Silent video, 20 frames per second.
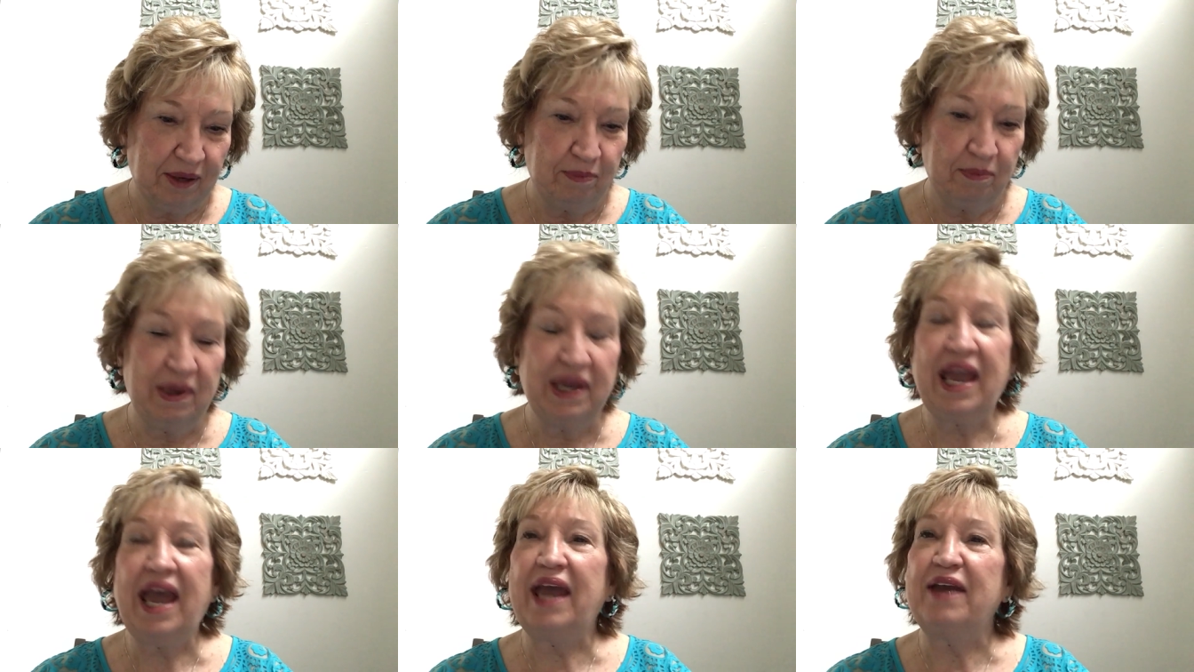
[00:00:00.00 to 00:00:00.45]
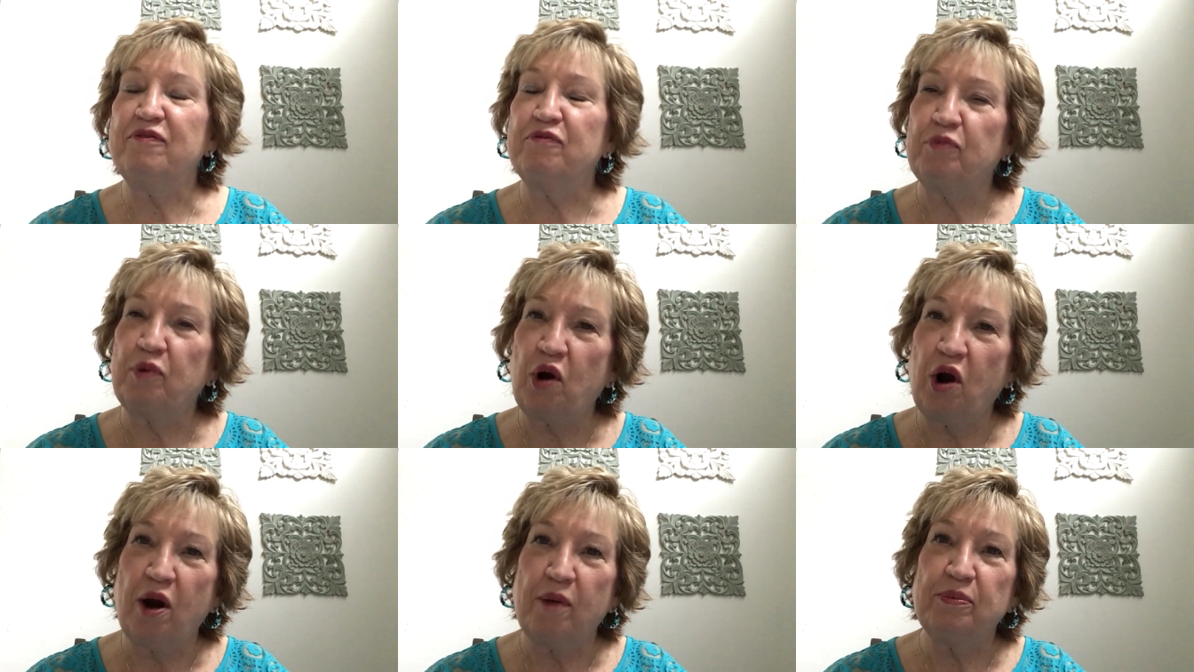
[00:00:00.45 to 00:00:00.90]
behave
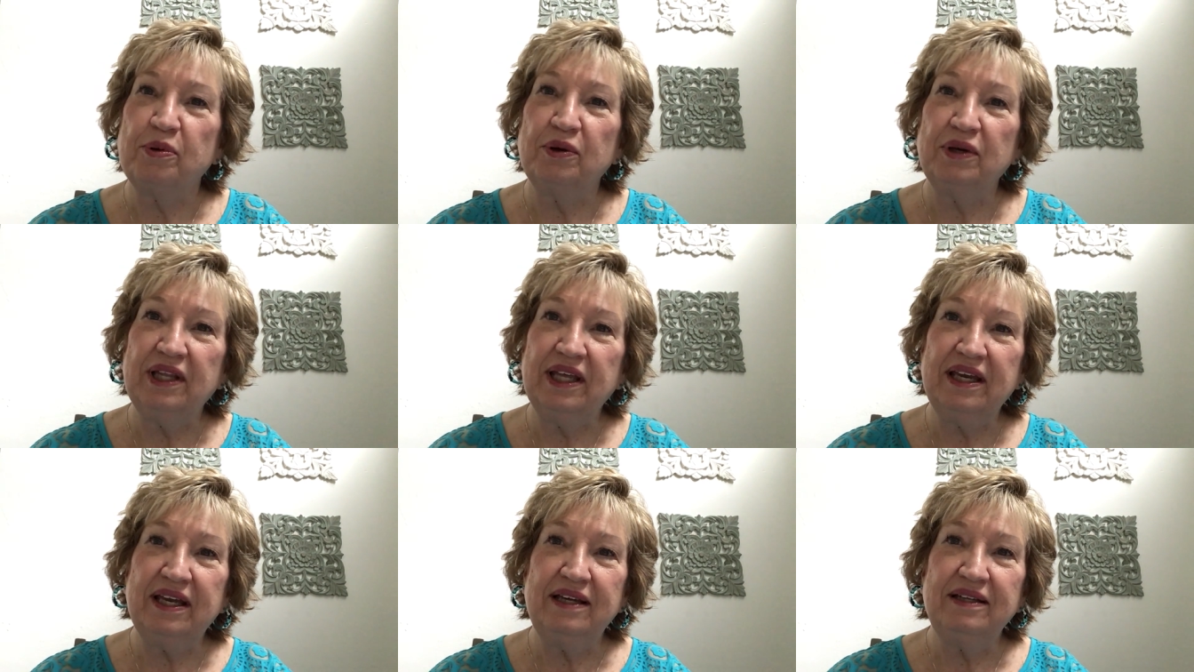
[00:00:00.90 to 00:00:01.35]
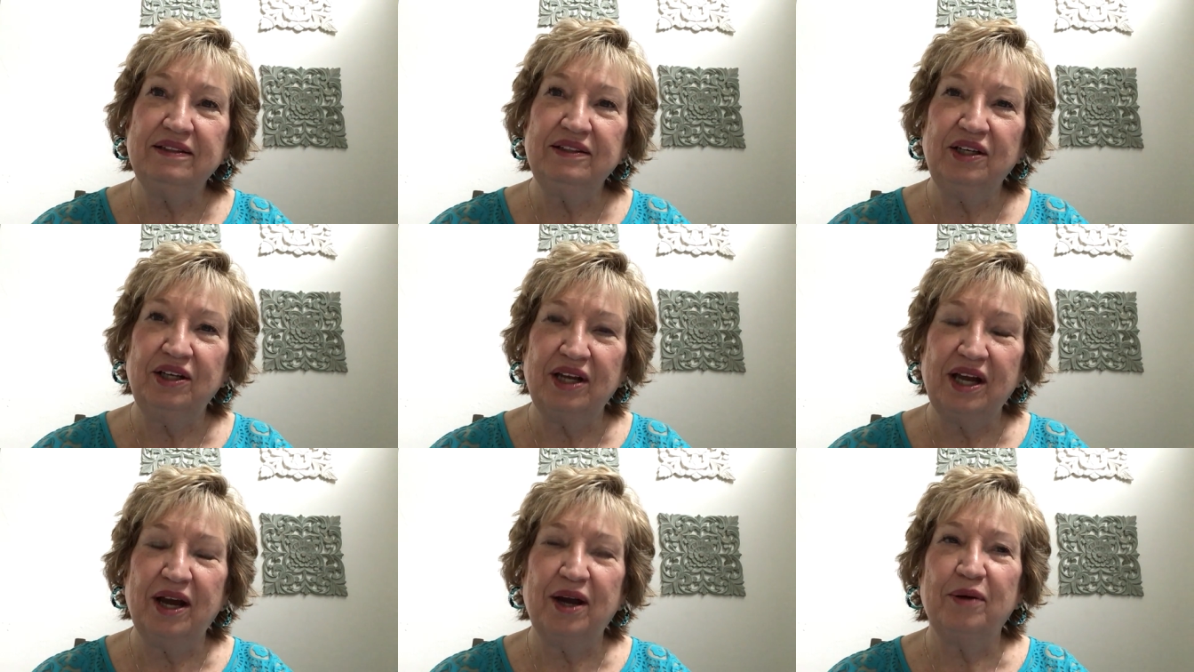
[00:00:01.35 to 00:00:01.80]
properly,
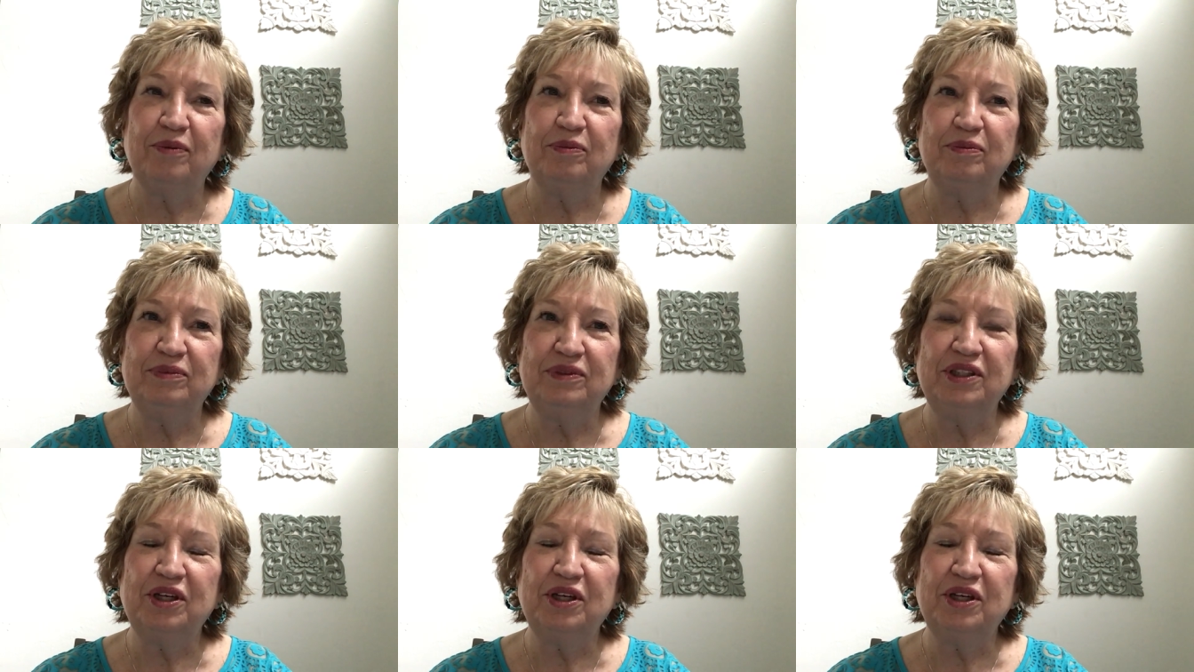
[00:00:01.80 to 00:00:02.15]
you know,